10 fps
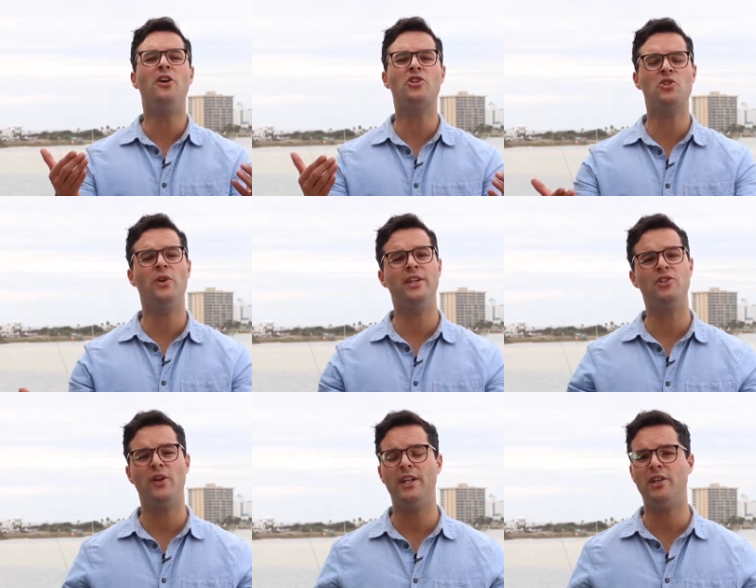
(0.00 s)
fall
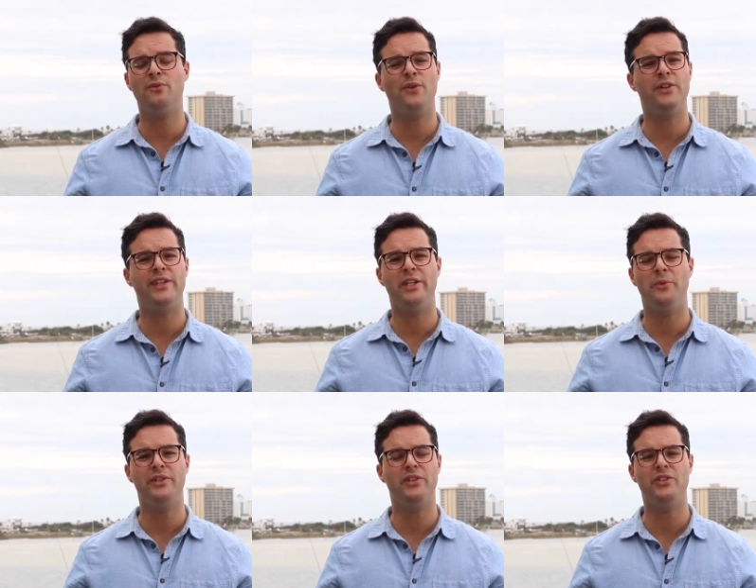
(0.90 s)
short in trying to convert
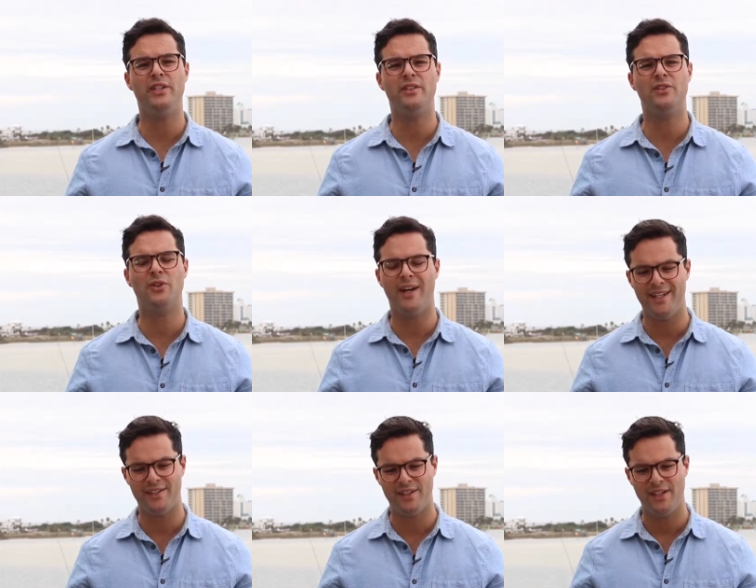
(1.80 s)
anyone to Jesus
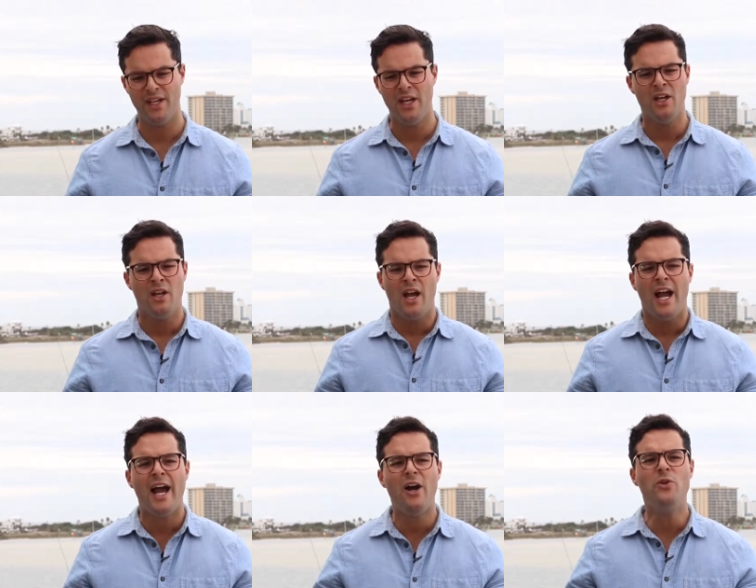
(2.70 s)
Christ.
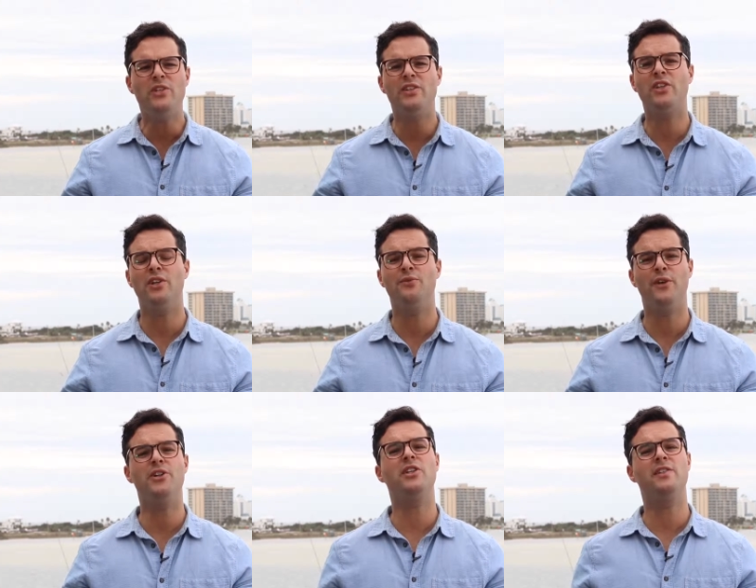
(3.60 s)
How does
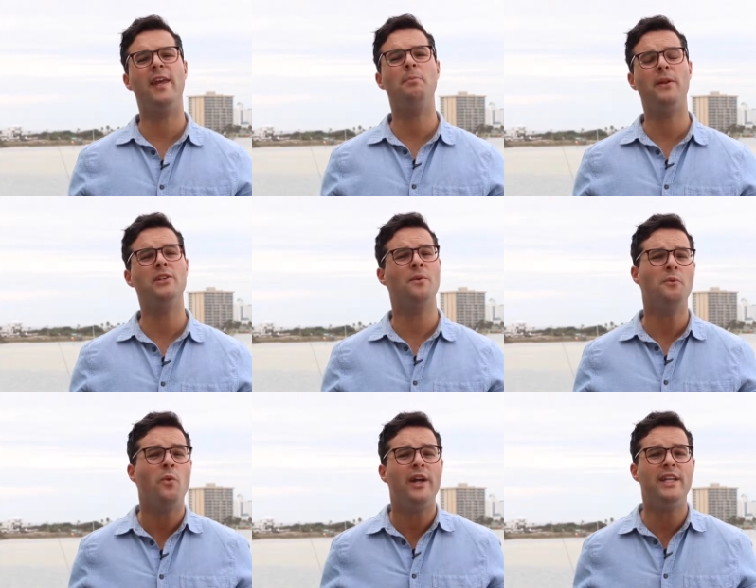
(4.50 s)
conversion take place?
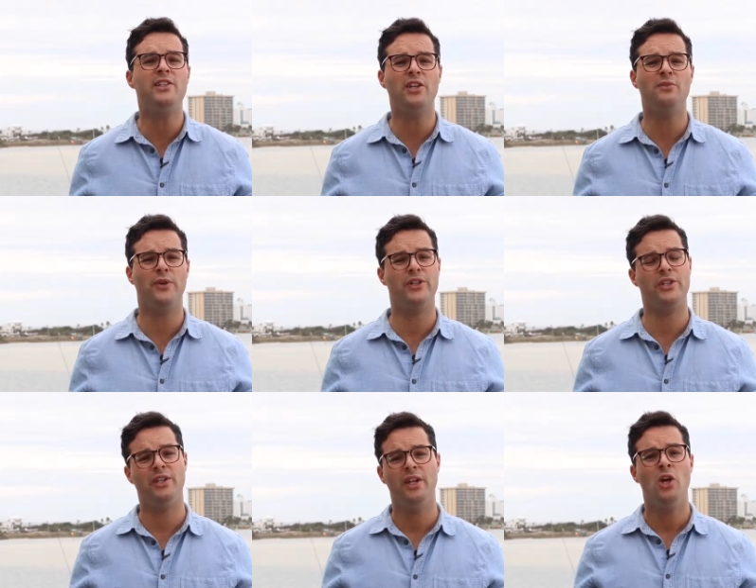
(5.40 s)
Well, what is
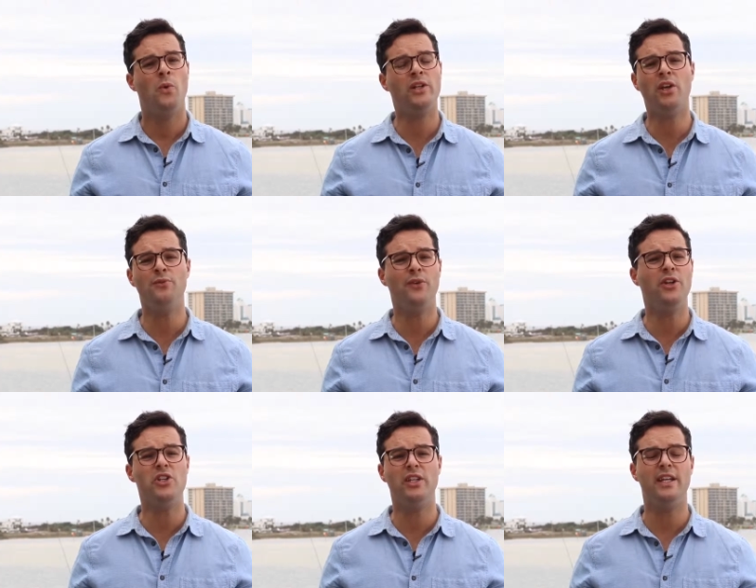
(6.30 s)
conversion? Well,
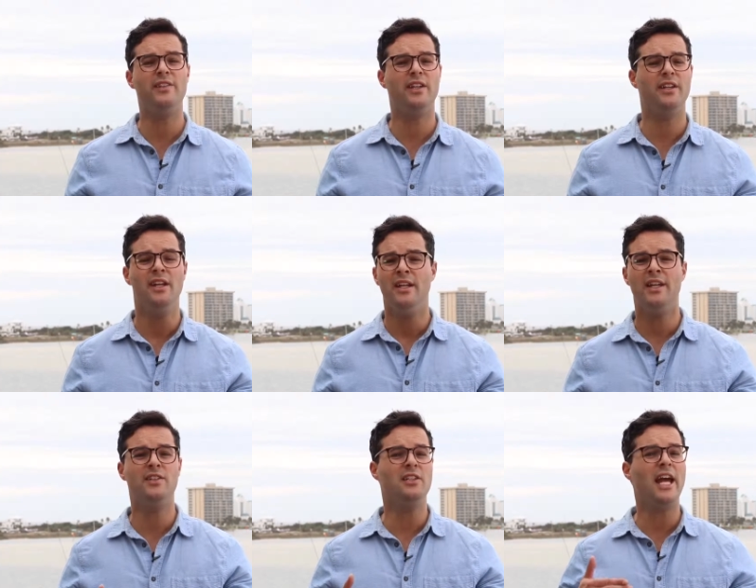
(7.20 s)
conversion is a,
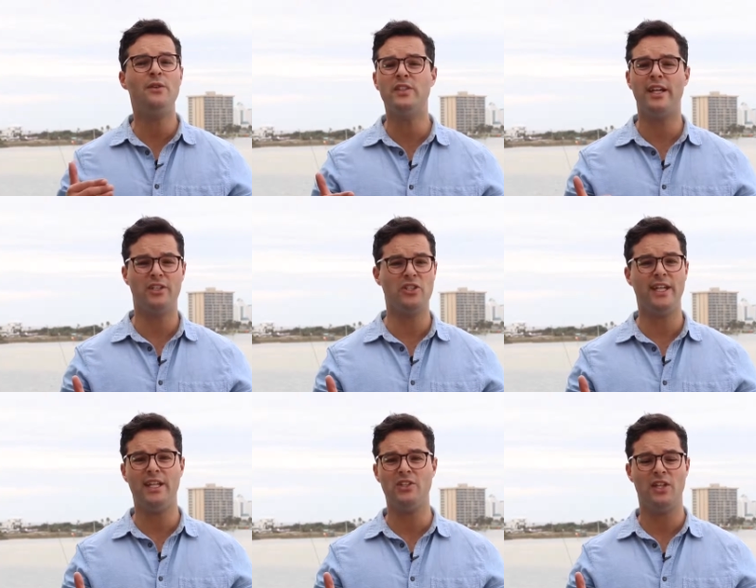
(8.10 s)
is a lifestyle
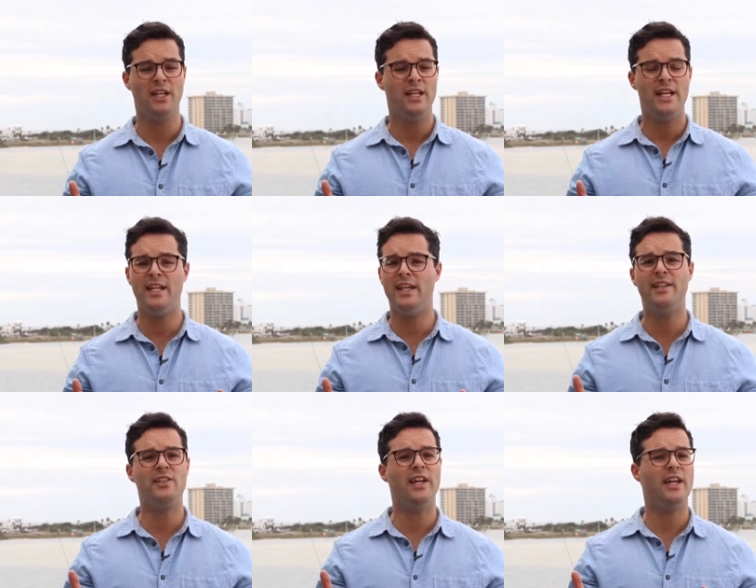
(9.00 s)
change. It,
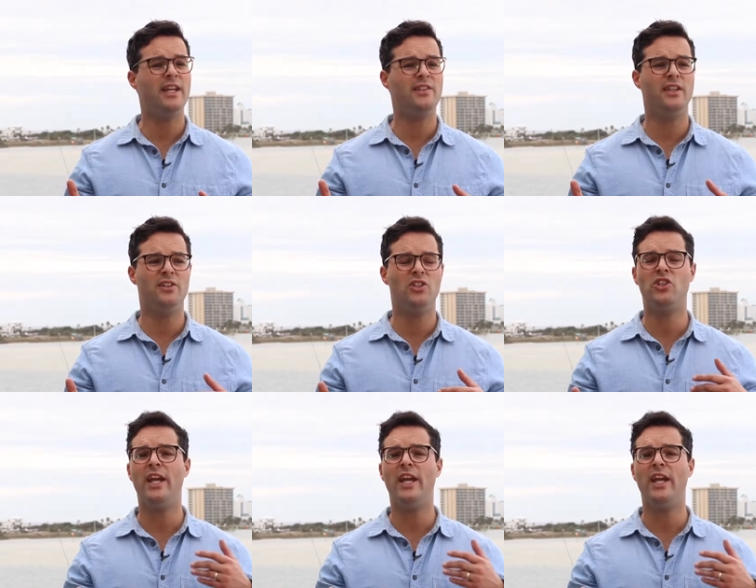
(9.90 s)
it's, a, it's a